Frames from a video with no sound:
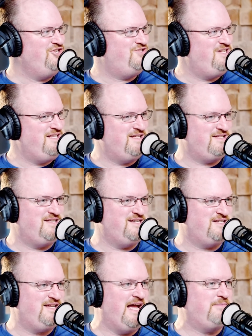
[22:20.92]
you see
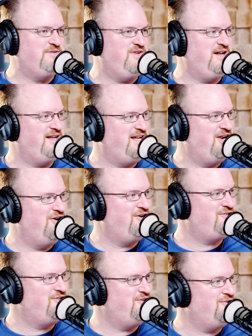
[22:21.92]
this captivating
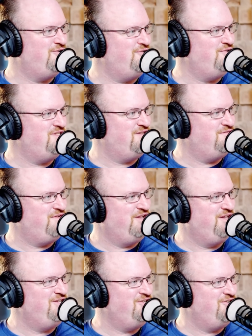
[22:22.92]
character who is a
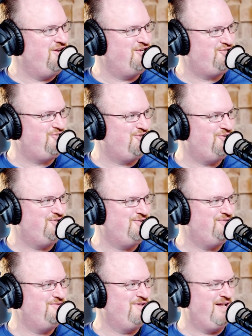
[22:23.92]
villain, you're not
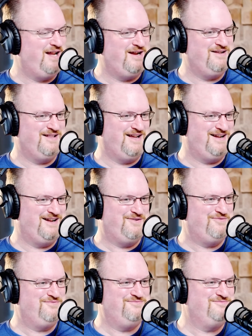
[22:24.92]
sure like
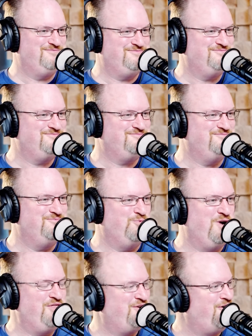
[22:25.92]
kind of
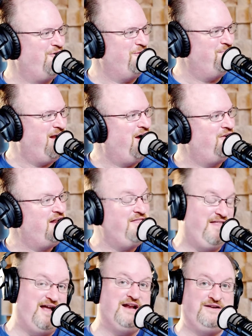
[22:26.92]
what they're all about,
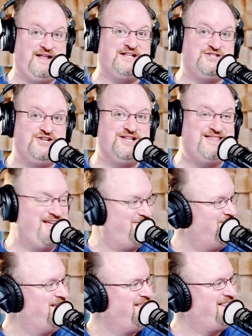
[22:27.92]
and that's a good
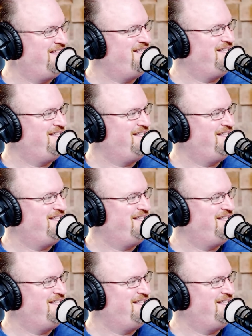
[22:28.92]
thing, right? Like